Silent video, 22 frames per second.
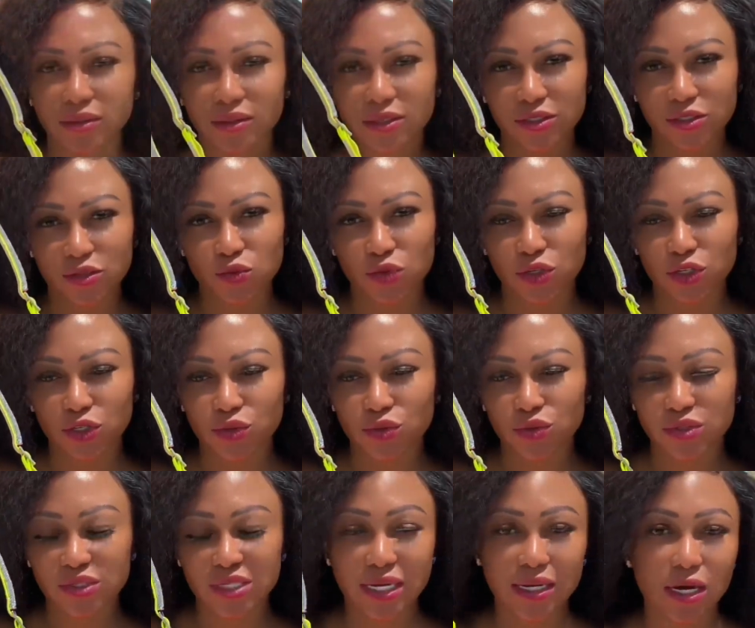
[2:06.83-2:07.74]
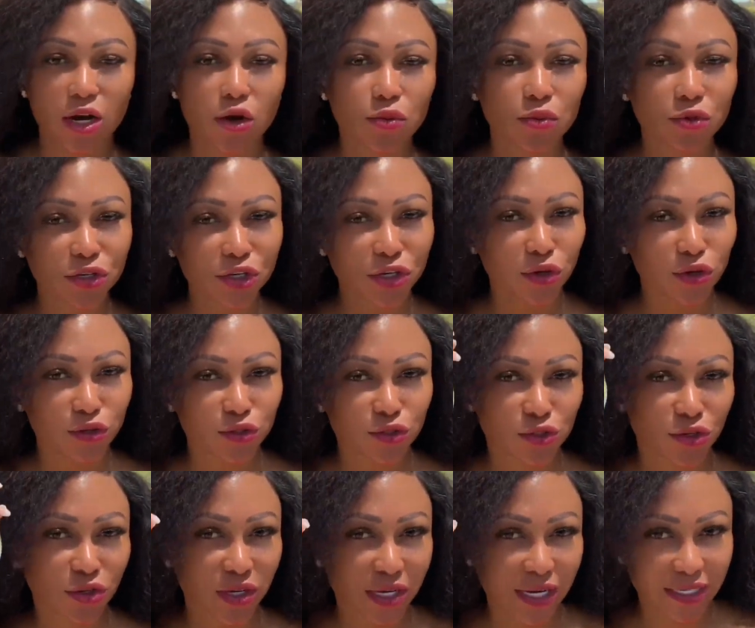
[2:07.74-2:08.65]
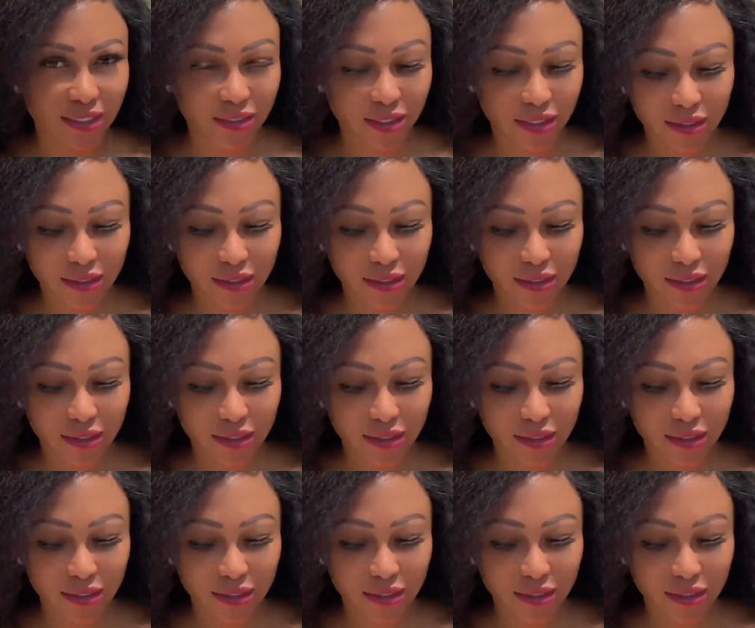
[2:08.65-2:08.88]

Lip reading: this is what it looks like. I'll put it on so you guys